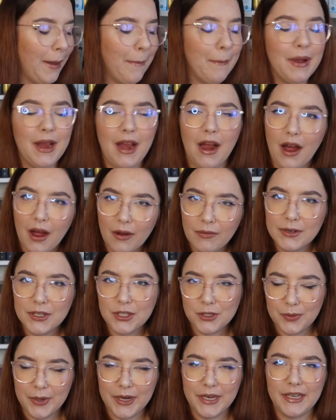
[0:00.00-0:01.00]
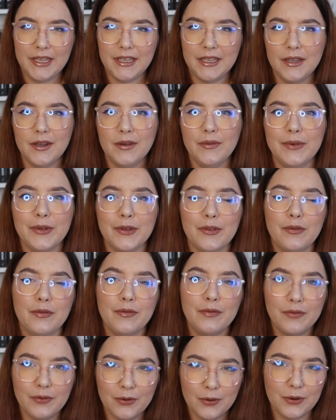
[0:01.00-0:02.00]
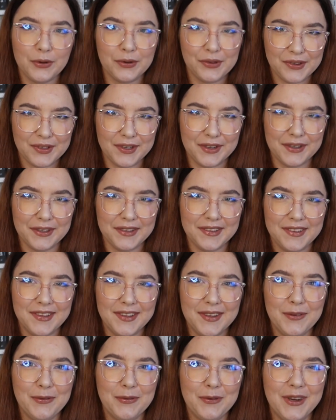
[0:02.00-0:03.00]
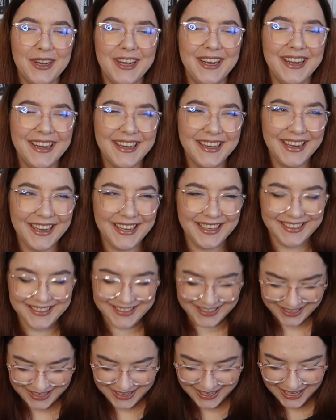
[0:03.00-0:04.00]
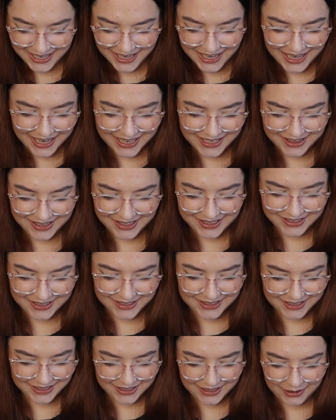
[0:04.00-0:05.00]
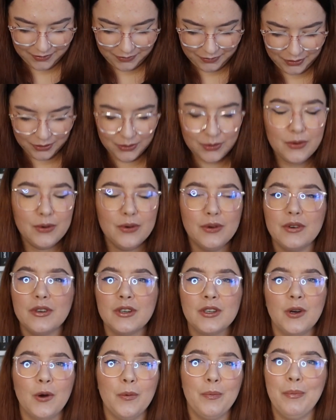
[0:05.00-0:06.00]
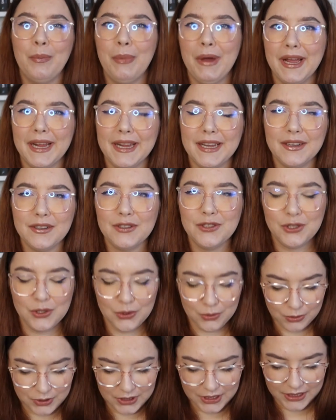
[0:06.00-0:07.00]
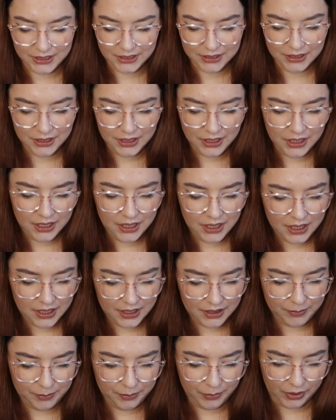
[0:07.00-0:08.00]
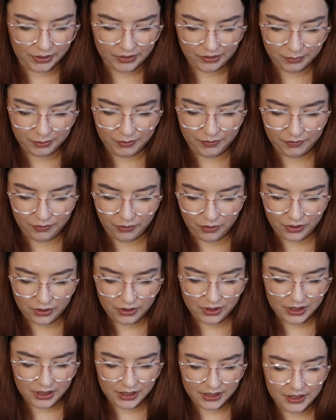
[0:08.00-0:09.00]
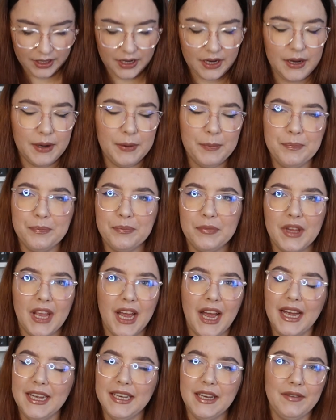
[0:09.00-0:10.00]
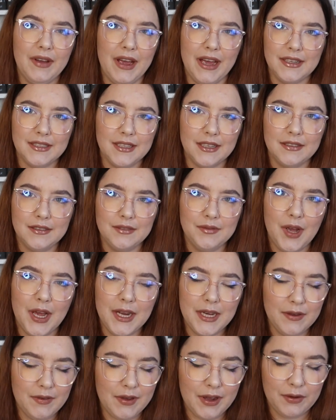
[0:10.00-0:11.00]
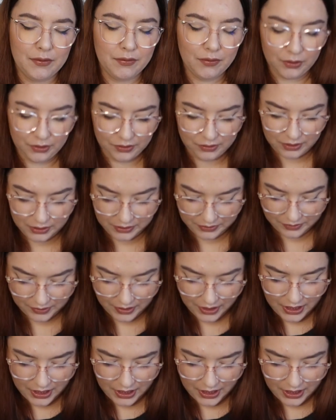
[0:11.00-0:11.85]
My average rating was 4 stars. And I think if you go back to the months before, I never had that. I never had 4 stars.